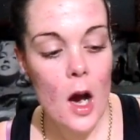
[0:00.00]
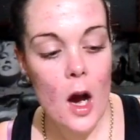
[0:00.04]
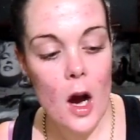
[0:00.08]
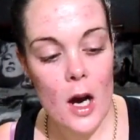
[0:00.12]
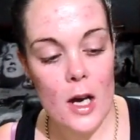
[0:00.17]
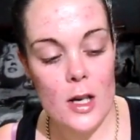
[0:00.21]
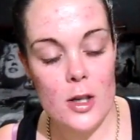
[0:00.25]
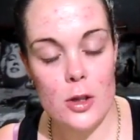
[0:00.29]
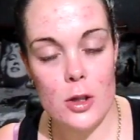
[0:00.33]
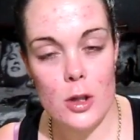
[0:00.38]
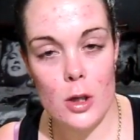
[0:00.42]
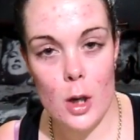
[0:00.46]

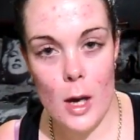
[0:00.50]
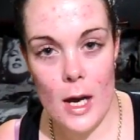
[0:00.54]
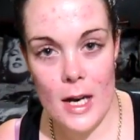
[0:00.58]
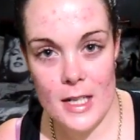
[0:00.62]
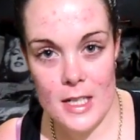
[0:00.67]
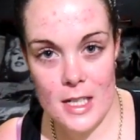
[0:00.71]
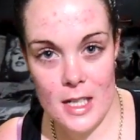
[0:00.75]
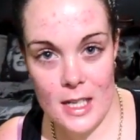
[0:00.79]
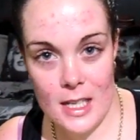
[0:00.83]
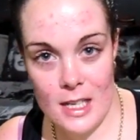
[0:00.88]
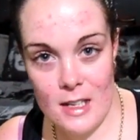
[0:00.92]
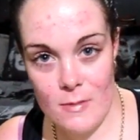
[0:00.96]
I do like
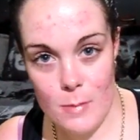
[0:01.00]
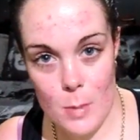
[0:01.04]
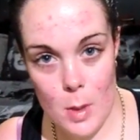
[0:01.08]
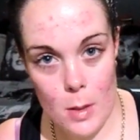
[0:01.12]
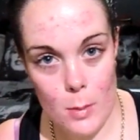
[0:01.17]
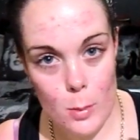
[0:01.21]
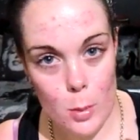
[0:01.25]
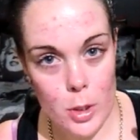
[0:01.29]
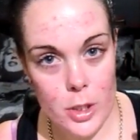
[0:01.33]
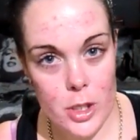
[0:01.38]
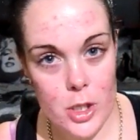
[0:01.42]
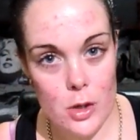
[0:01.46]
to leave my
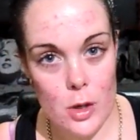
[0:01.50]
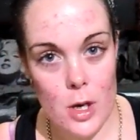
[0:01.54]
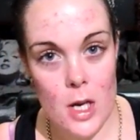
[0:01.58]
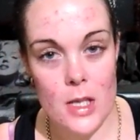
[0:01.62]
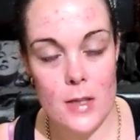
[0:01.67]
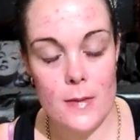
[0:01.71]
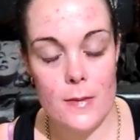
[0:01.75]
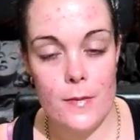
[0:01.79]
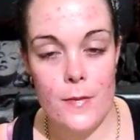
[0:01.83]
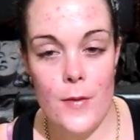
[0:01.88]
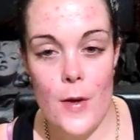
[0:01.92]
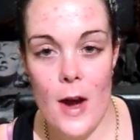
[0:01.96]

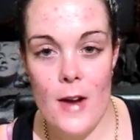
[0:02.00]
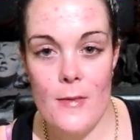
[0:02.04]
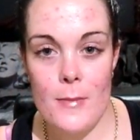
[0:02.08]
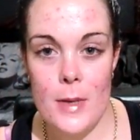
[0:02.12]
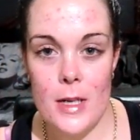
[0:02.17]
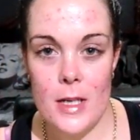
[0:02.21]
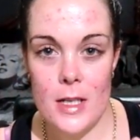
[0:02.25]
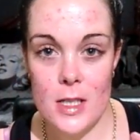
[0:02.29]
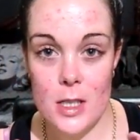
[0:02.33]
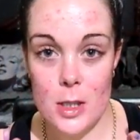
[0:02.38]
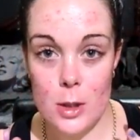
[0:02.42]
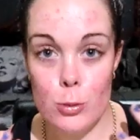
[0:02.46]
moisturiser for 5
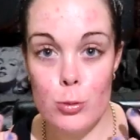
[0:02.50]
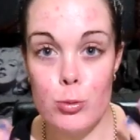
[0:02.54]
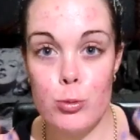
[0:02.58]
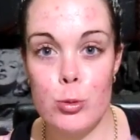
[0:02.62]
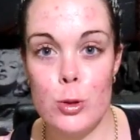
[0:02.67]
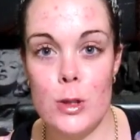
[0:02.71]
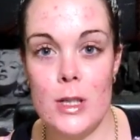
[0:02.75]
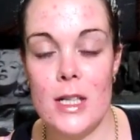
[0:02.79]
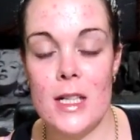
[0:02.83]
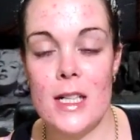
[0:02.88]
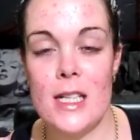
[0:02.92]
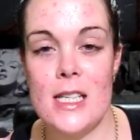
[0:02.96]
minutes to
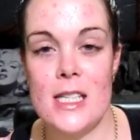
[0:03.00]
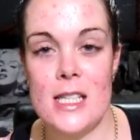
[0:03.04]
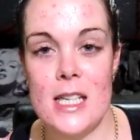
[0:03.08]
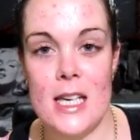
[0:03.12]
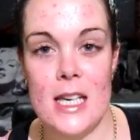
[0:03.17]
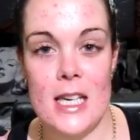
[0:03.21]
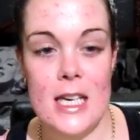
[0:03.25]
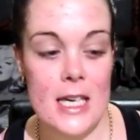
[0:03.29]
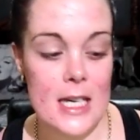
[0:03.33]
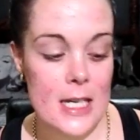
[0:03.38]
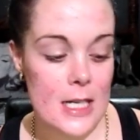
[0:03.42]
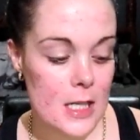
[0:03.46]
really
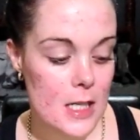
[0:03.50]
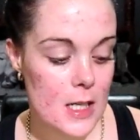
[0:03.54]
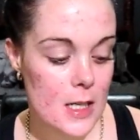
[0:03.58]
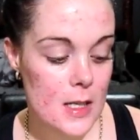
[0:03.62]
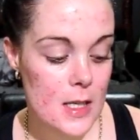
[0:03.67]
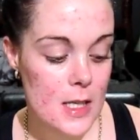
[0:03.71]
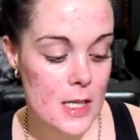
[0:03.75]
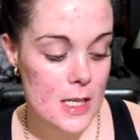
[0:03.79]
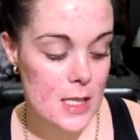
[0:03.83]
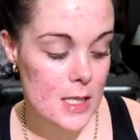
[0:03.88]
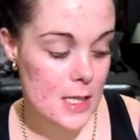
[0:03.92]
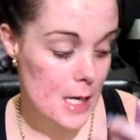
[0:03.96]
sink into
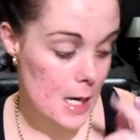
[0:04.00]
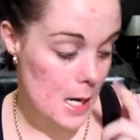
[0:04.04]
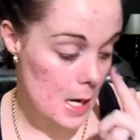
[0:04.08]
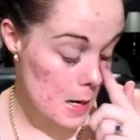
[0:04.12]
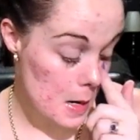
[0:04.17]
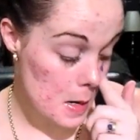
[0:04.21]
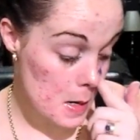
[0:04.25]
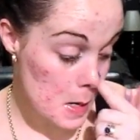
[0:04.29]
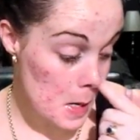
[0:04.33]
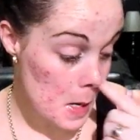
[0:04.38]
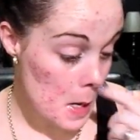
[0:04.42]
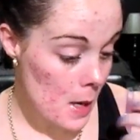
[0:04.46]
the skin.